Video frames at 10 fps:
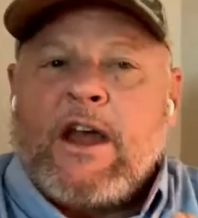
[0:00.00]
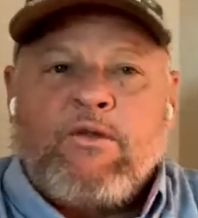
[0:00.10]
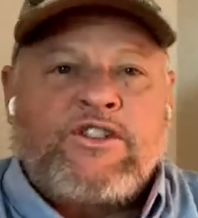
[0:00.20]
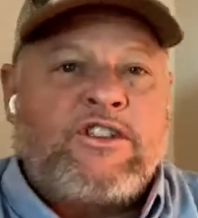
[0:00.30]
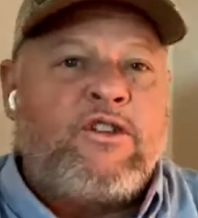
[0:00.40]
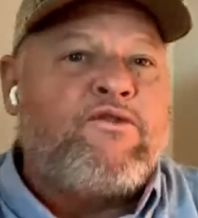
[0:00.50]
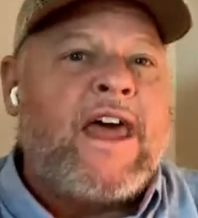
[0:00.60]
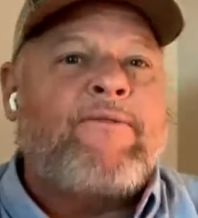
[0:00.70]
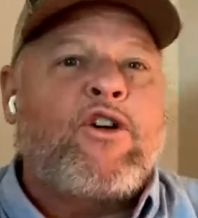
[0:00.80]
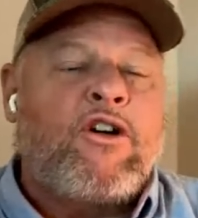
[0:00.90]
There was you
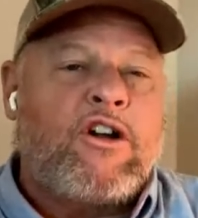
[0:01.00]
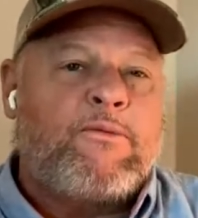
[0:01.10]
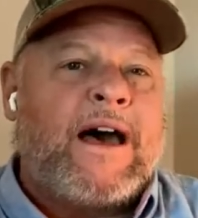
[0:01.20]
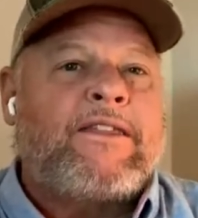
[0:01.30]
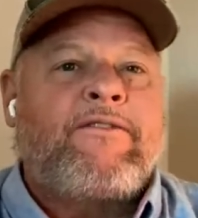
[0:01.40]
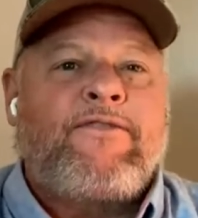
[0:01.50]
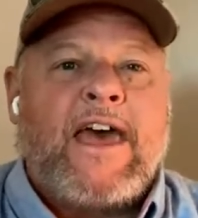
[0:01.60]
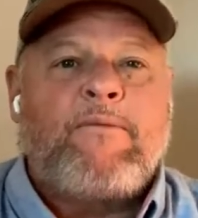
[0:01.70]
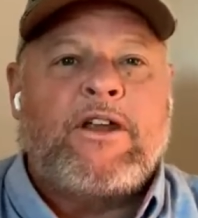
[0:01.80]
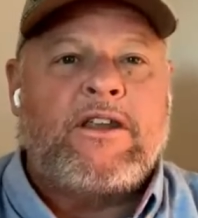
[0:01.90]
never heard about the
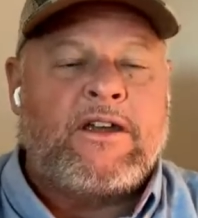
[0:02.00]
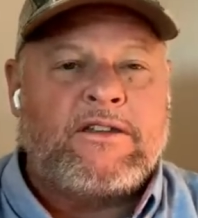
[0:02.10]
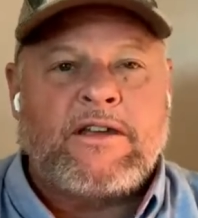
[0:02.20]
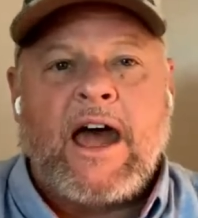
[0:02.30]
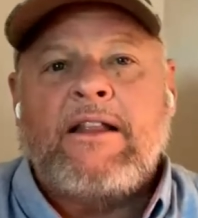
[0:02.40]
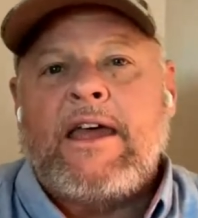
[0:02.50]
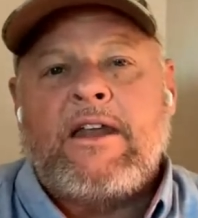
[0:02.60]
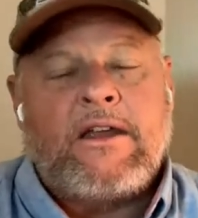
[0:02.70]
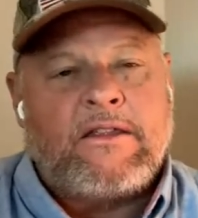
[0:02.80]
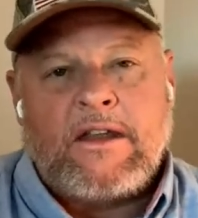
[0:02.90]
famine in
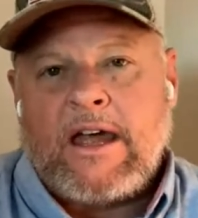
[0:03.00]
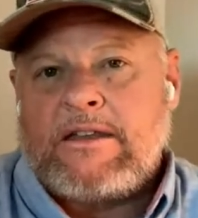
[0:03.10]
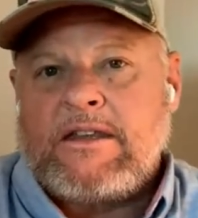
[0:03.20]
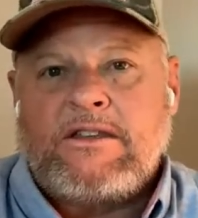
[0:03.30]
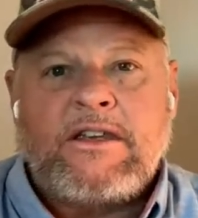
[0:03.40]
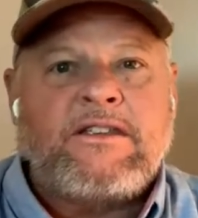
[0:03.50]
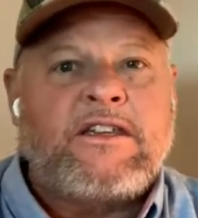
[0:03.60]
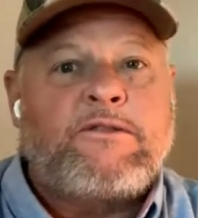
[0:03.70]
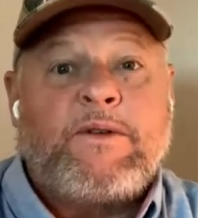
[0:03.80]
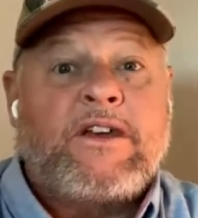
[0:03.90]
Thailand in the nineteen
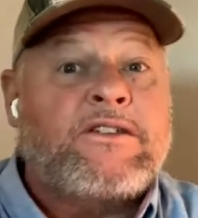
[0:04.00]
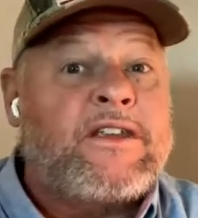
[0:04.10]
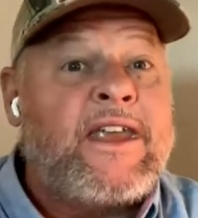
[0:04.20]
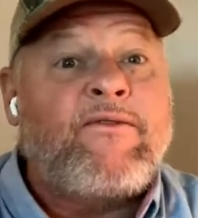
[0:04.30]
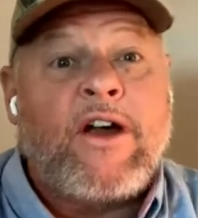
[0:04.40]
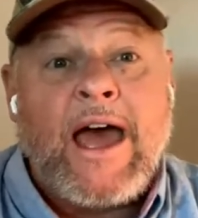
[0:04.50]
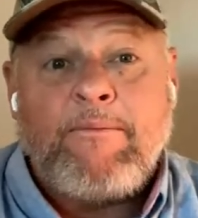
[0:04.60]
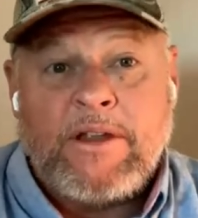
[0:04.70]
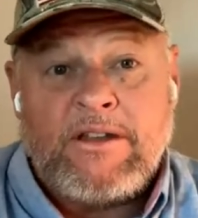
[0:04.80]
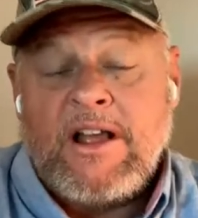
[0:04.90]
sixties because it never
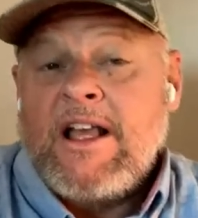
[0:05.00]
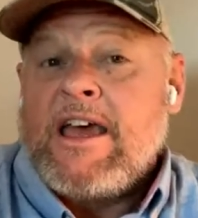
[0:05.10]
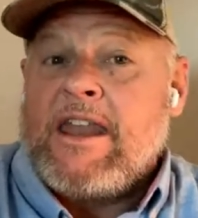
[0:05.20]
happened.